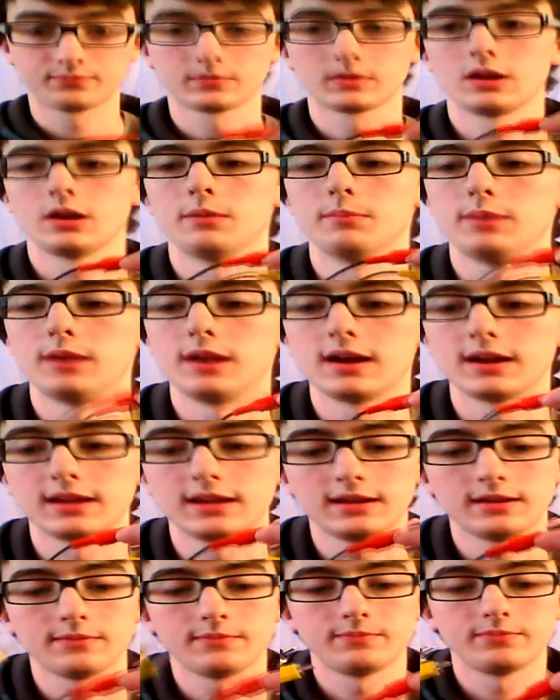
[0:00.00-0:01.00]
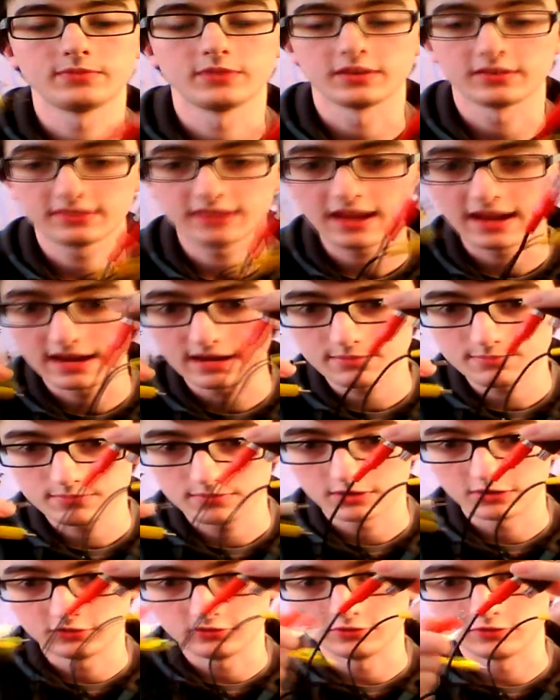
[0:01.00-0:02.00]
and plug it the same
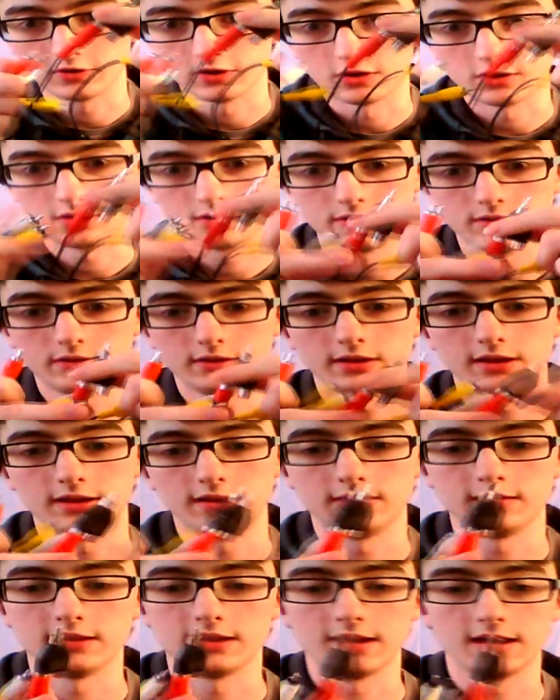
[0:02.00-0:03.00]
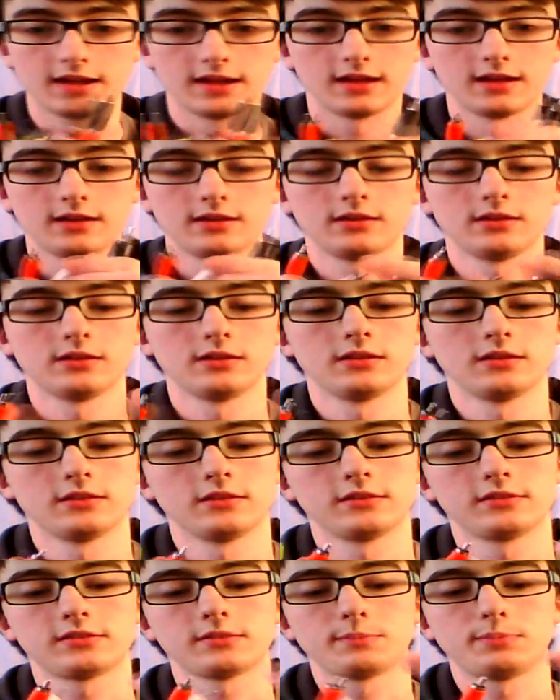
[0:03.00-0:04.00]
as you've got in the
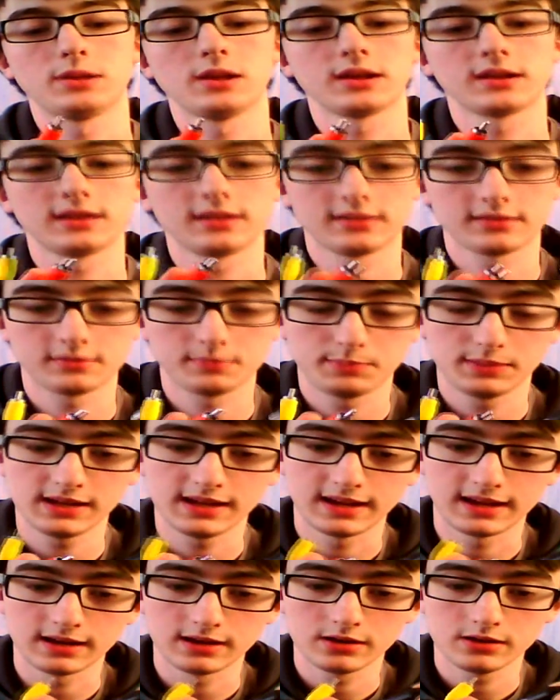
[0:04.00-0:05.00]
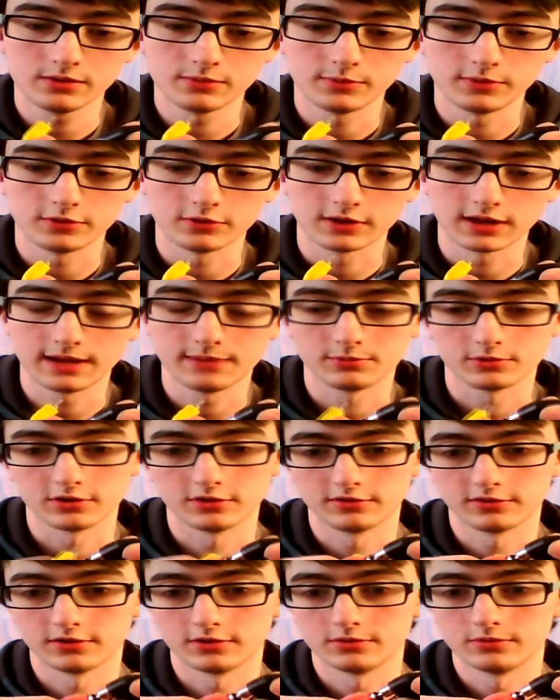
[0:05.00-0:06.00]
plug it splitting with your games
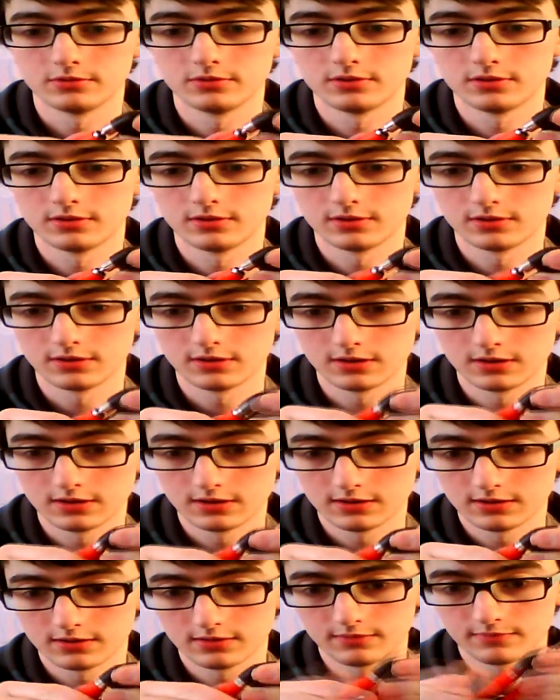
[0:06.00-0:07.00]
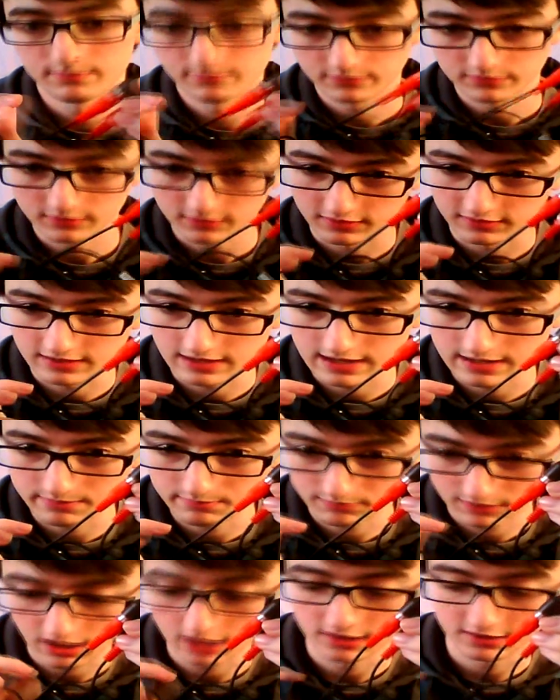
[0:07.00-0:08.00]
console. The same
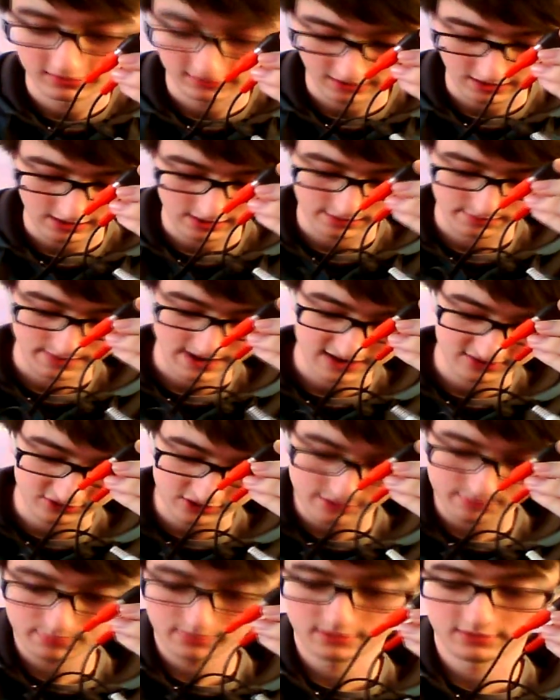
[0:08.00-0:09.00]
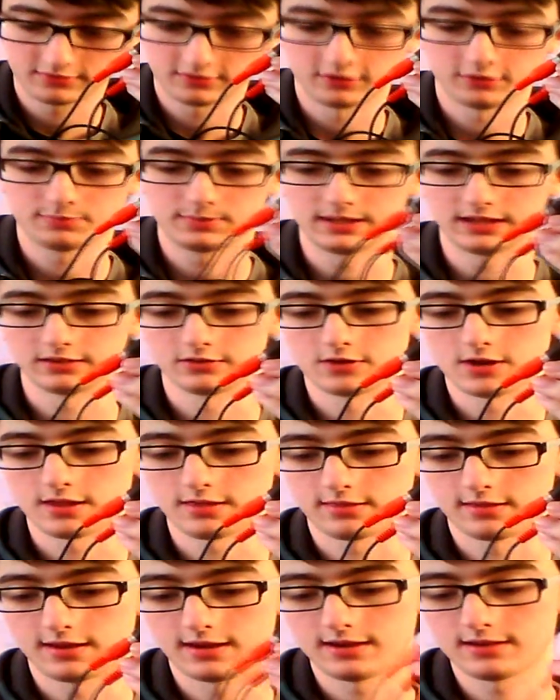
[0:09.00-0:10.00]
colour to colour match up, so you're splitting the right
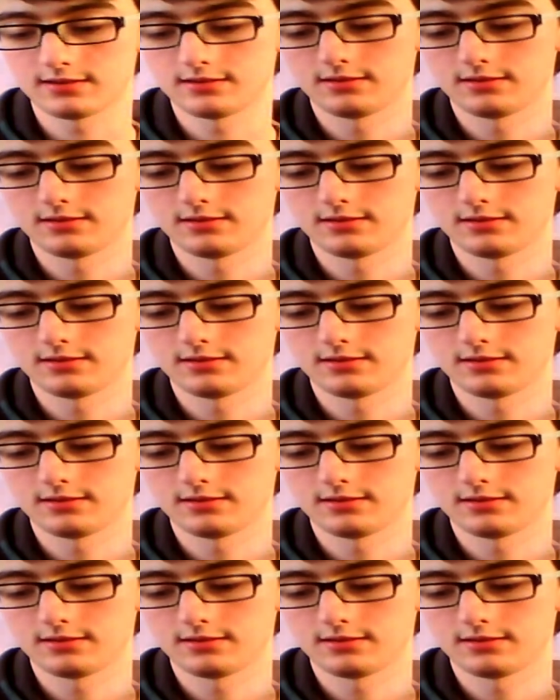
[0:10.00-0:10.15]
thing.